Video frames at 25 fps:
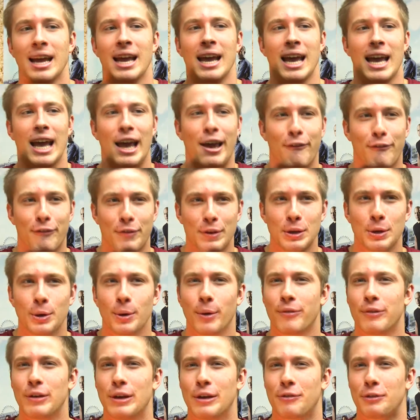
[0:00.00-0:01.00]
If
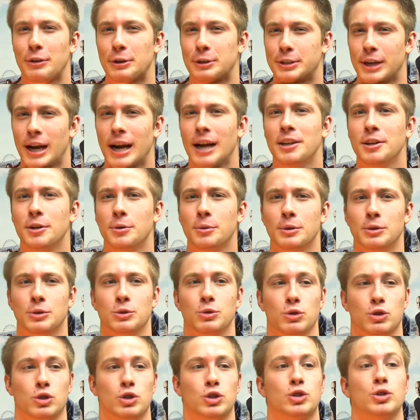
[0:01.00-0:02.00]
your childhood was
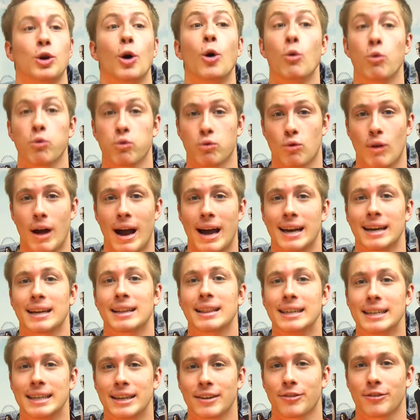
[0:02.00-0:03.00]
so
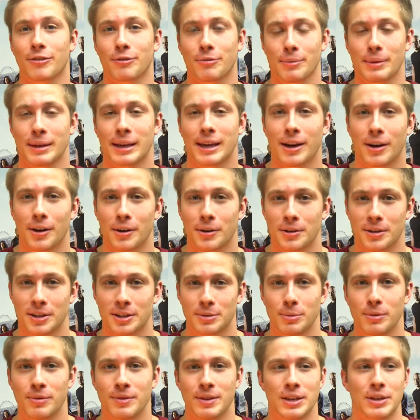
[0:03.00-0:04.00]
radically different from the character in
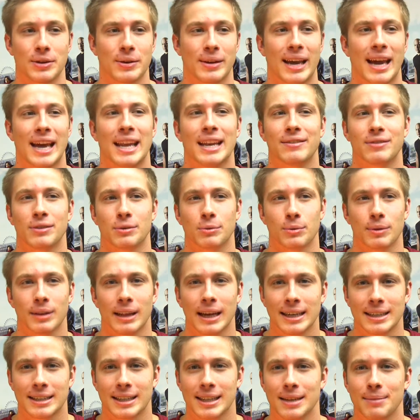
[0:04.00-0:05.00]
this movie that you can't even
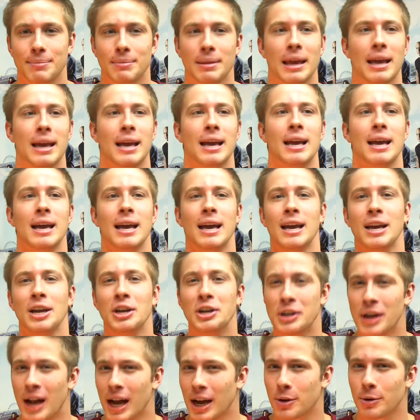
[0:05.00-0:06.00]
relate to them,
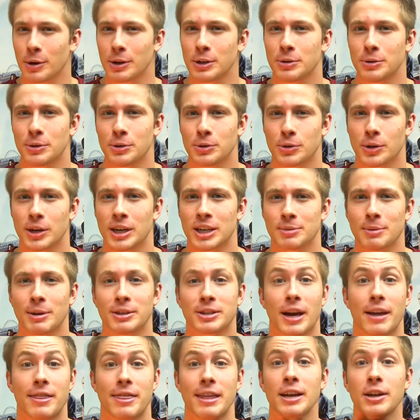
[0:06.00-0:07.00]
you're not going to enjoy it as much.
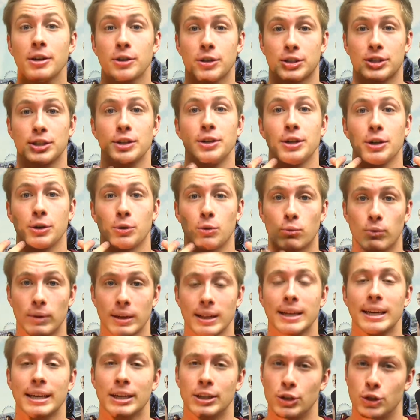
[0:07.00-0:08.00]
I think you're still going to
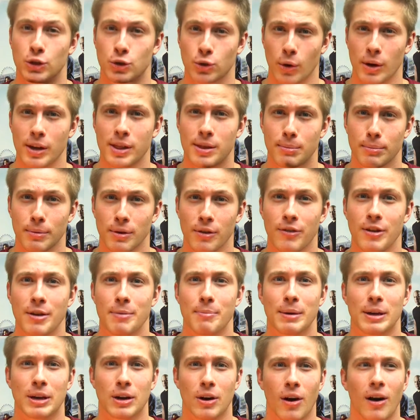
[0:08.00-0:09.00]
really enjoy the movie
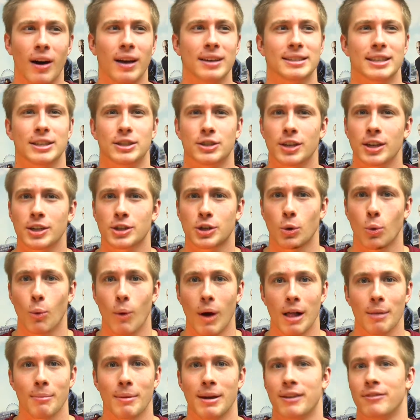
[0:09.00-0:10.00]
because it's such a
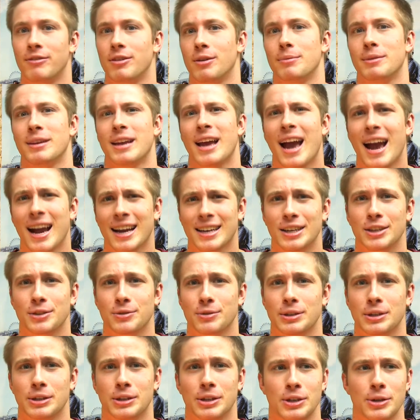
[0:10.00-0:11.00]
well-made film. The acting is
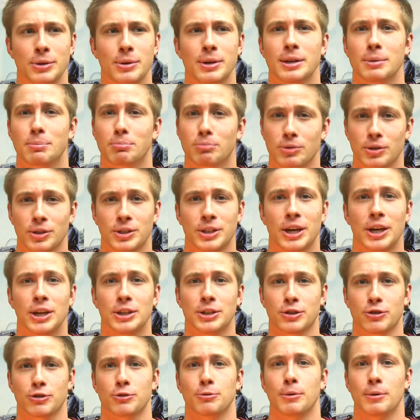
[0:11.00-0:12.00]
really good. You can appreciate it
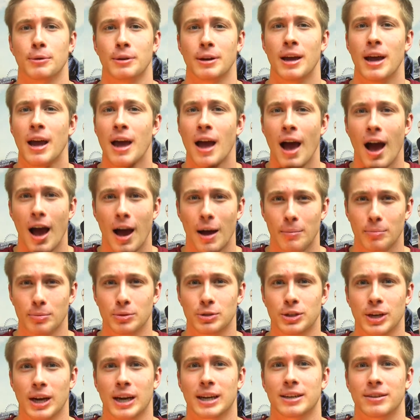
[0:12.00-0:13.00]
just from an
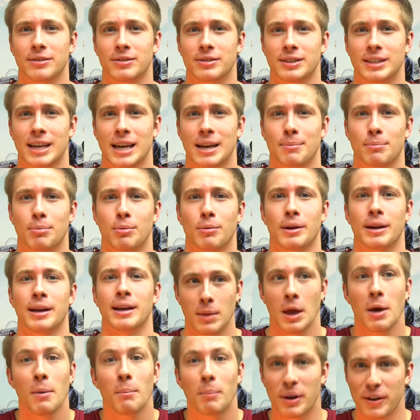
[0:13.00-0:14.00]
objective standpoint.
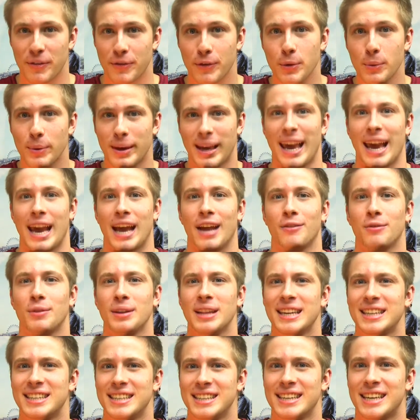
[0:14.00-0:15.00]
But if you can
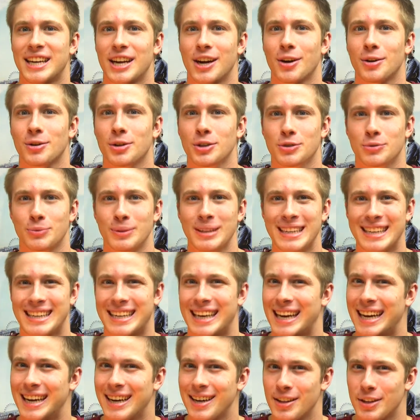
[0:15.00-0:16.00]
relate to the characters and really
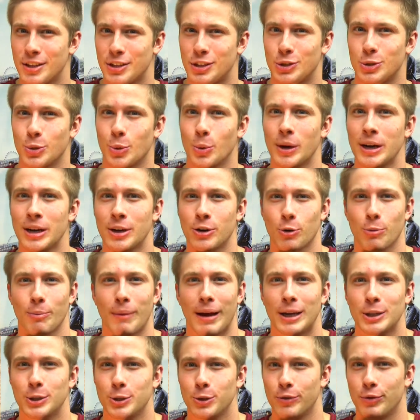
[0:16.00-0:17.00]
get into the story and it
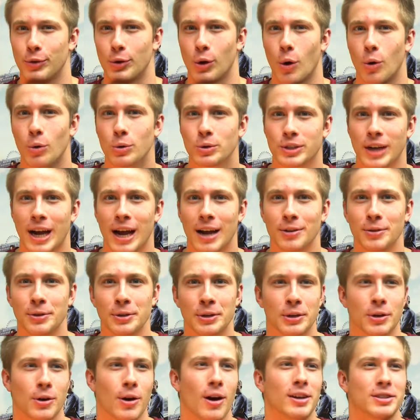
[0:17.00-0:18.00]
reminds you of your own childhood
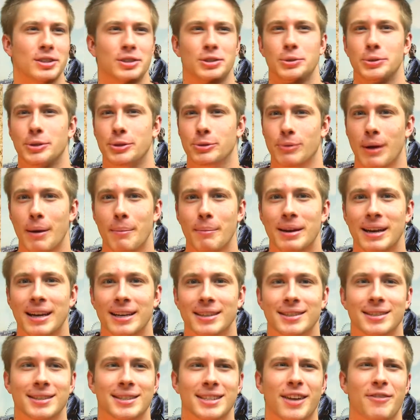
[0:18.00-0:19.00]
and causes you to
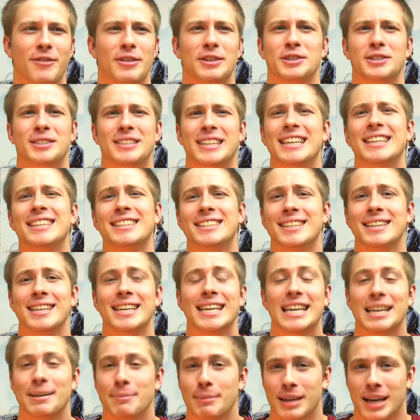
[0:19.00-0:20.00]
reminisce and stuff, it's just instantly
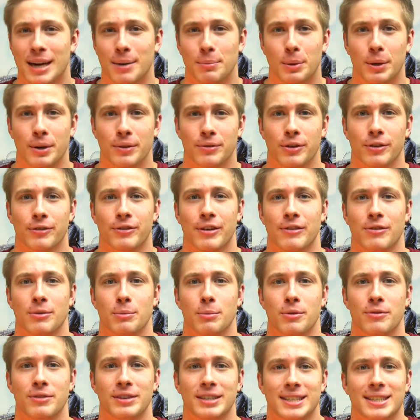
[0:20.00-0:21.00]
going to become one of your favorite
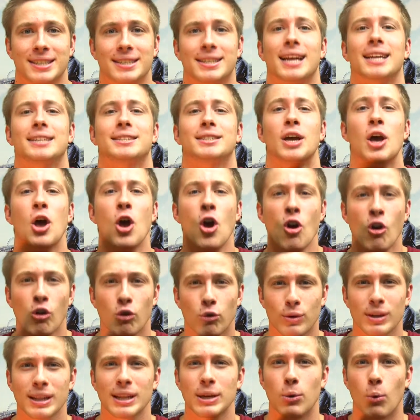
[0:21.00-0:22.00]
movies, because that's
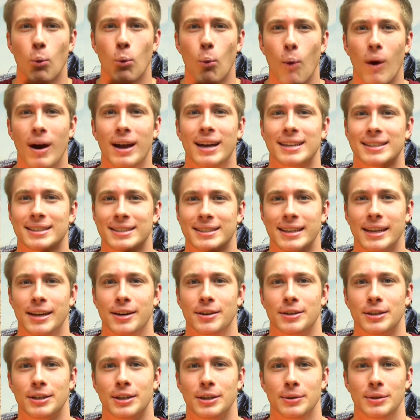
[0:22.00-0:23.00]
really what it's there
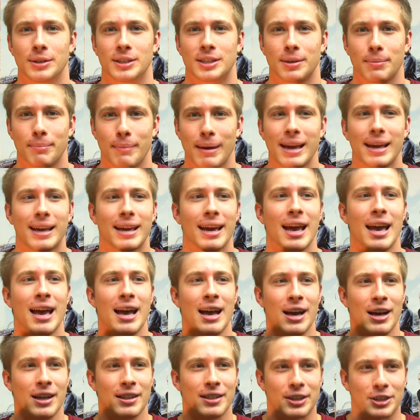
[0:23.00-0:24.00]
to do, is to make
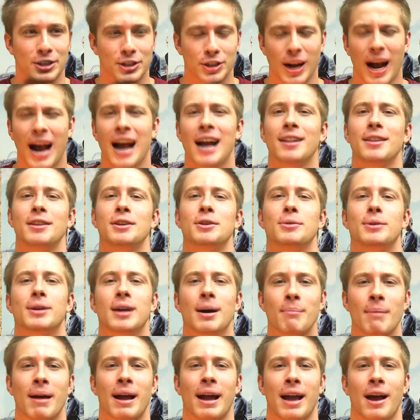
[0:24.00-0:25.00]
the child in you
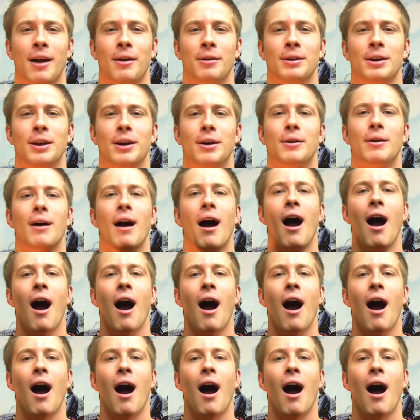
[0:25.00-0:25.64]
come back out and go,